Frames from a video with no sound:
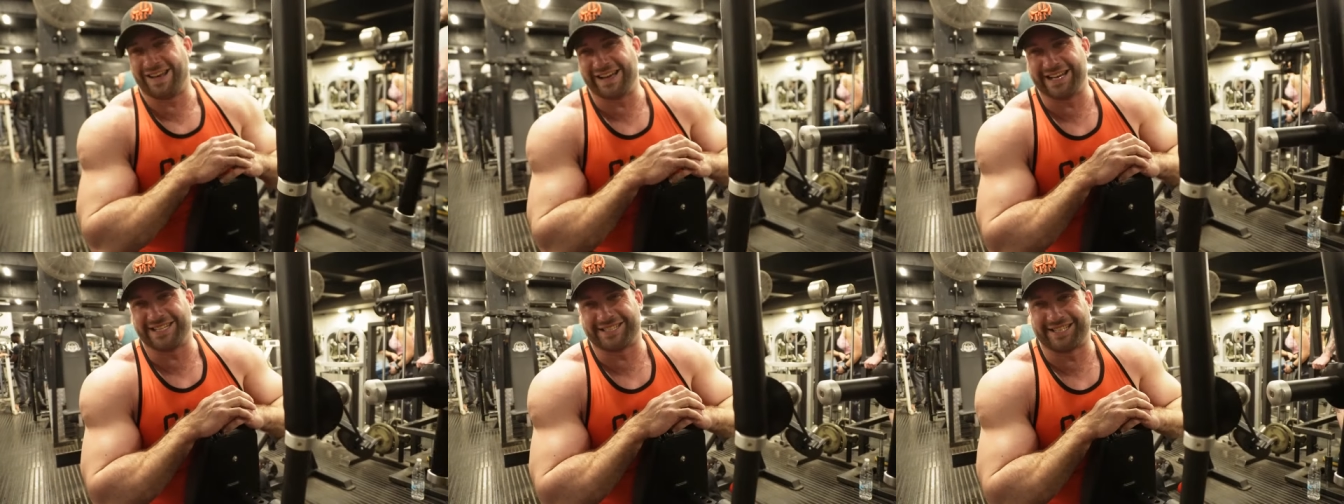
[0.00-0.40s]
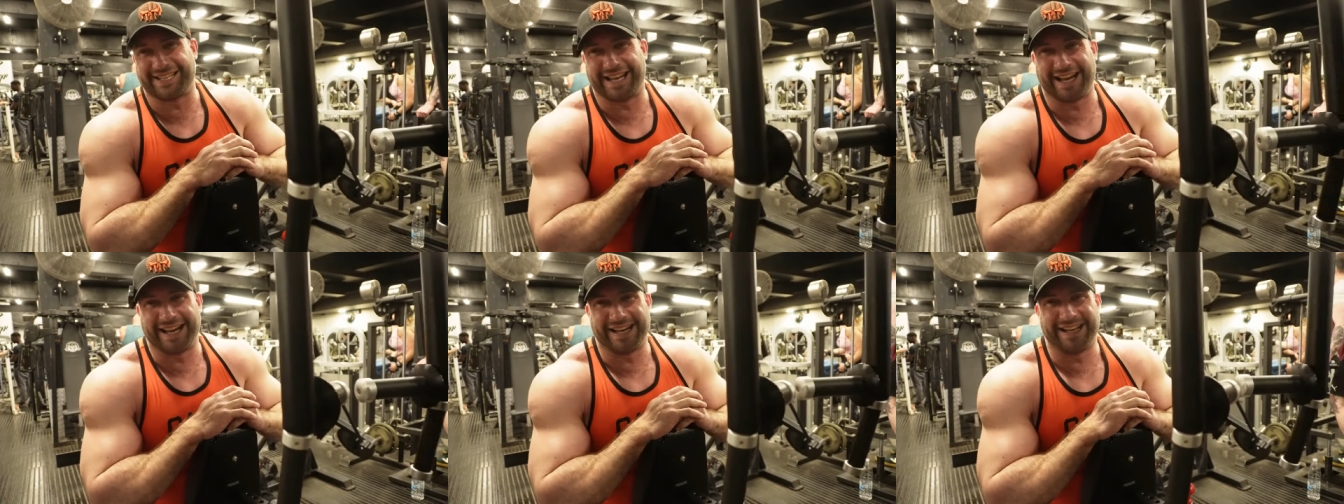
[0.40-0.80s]
like
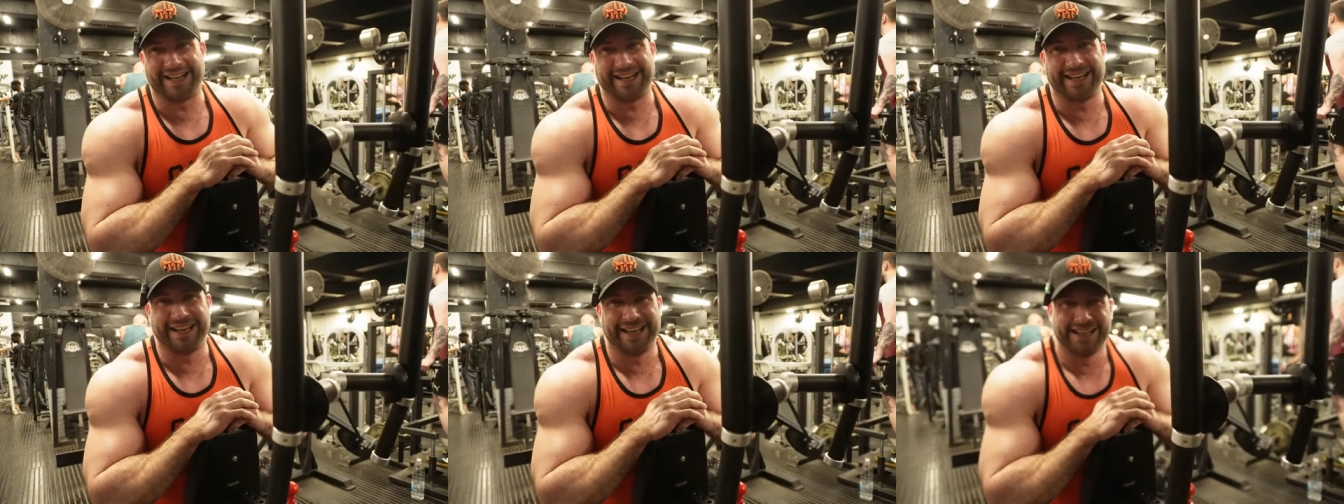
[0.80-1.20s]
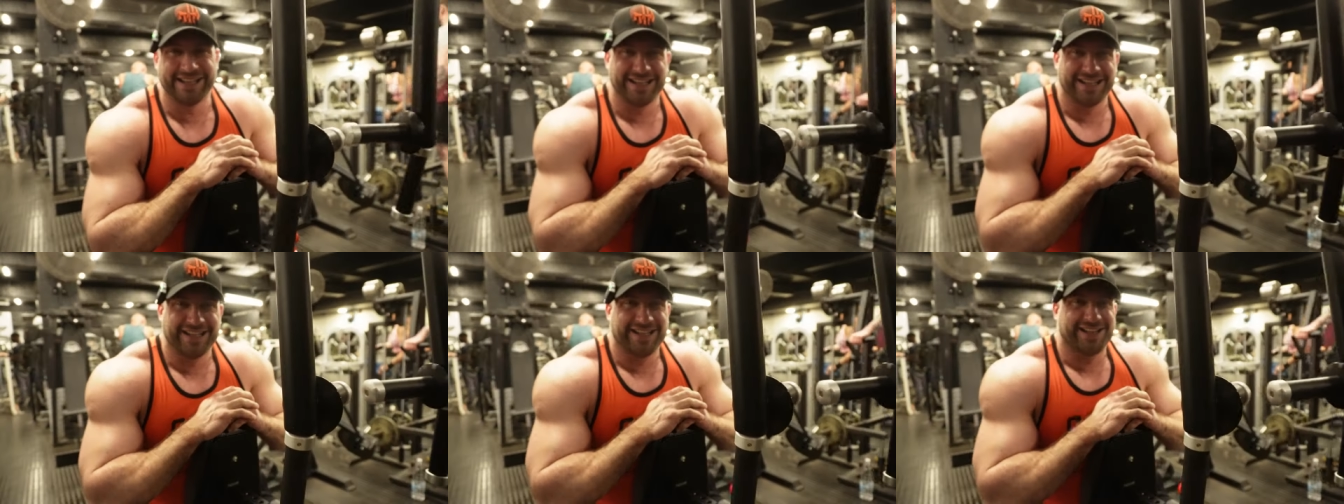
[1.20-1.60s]
yesterday, the,
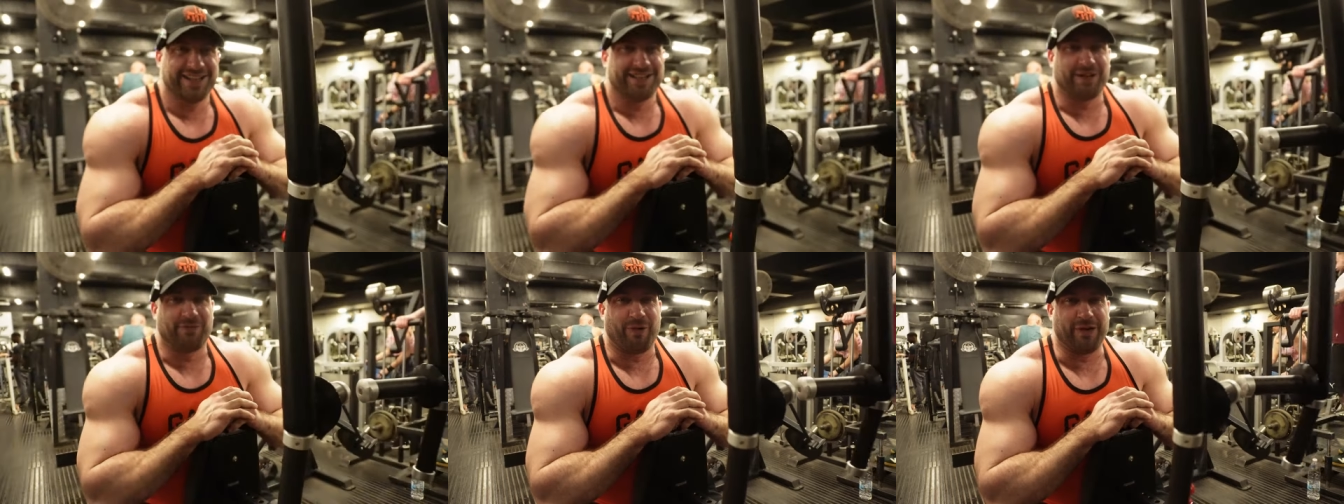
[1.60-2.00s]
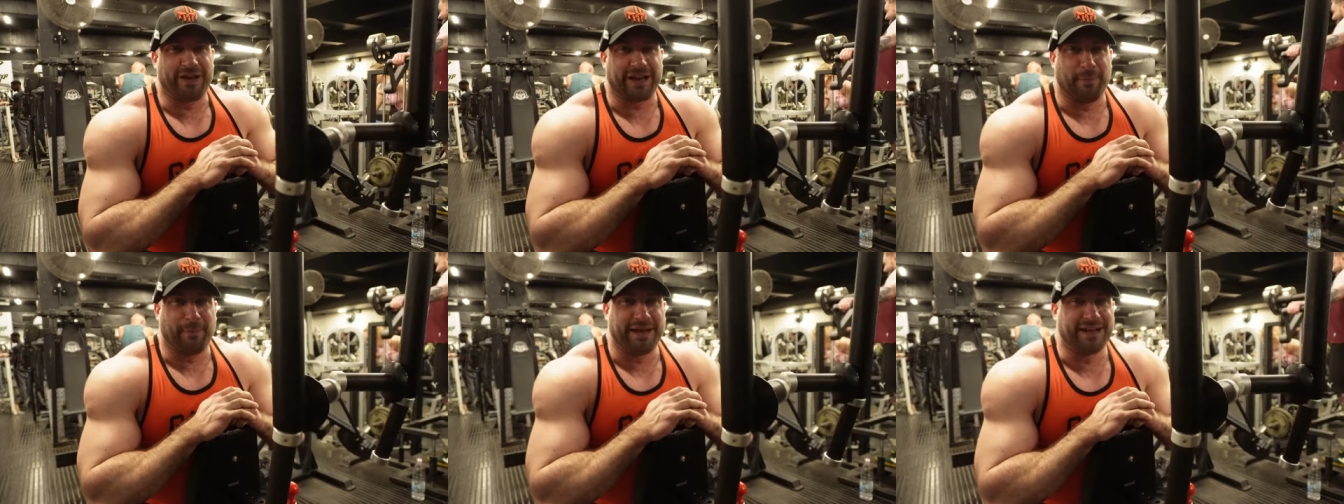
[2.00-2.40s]
the
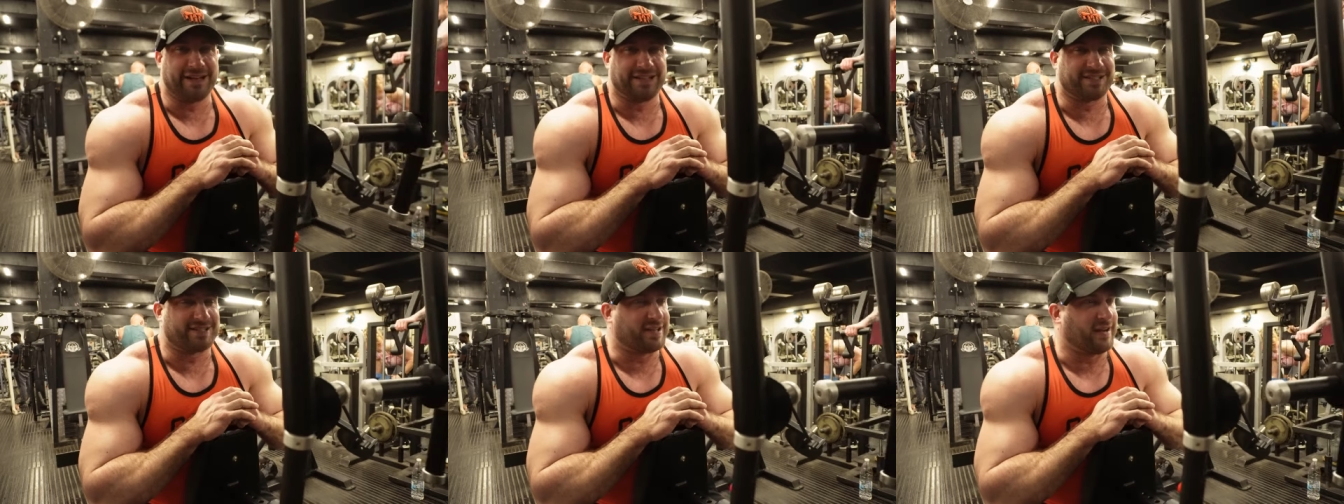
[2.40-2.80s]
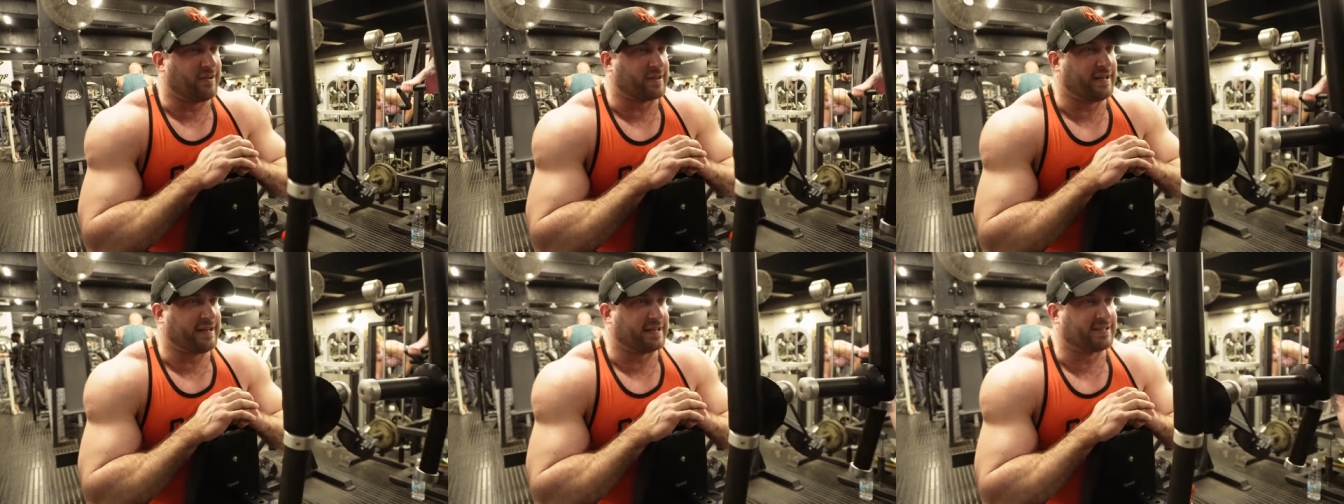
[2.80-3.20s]
wanting a meal has now
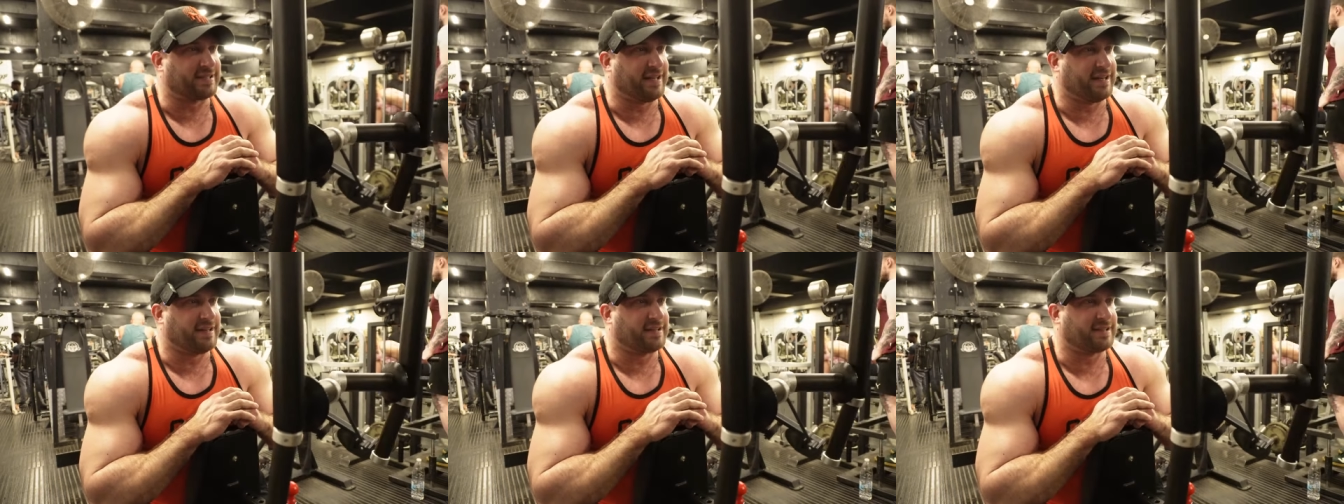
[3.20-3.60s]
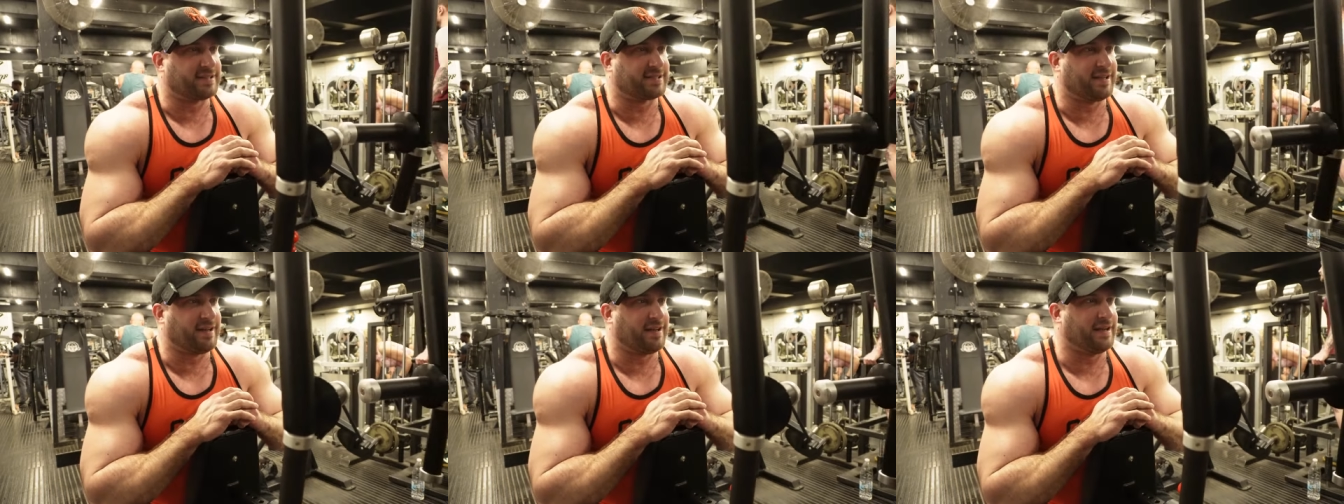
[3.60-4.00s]
kicked in
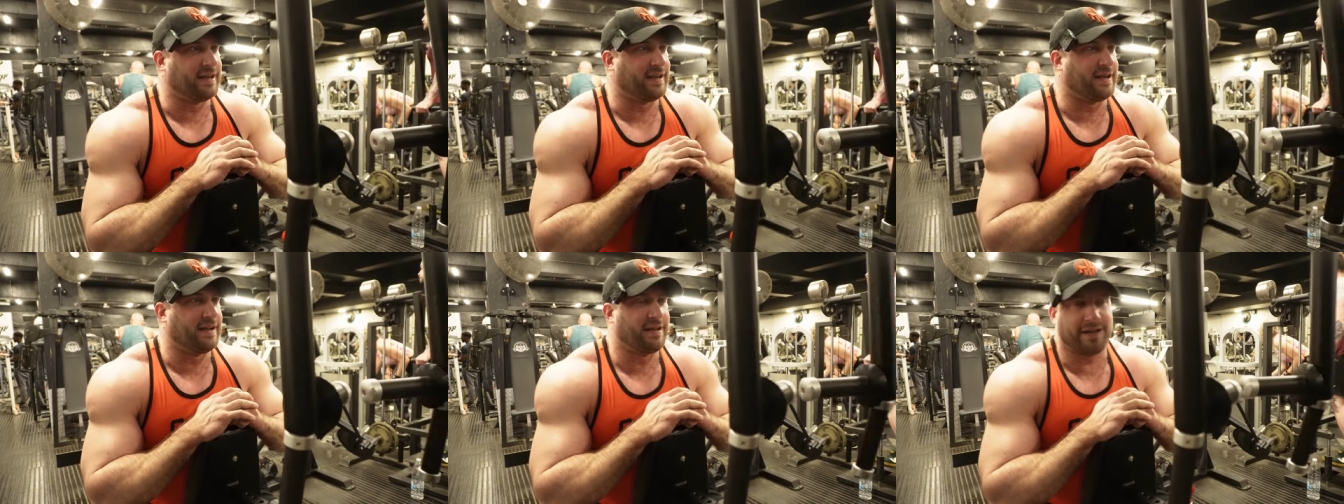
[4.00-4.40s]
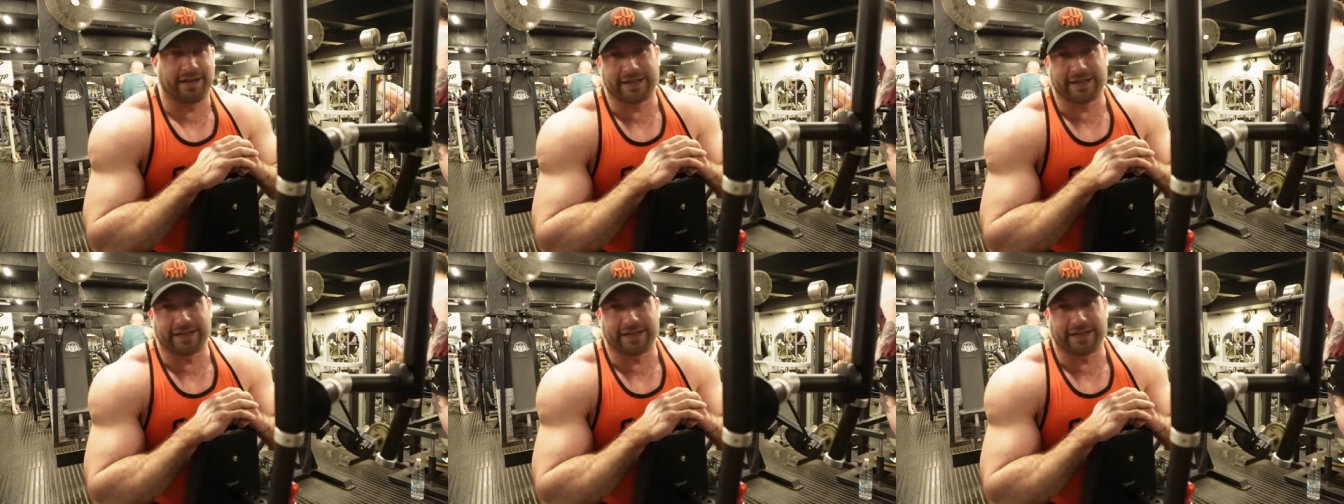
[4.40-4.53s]
because I, uh,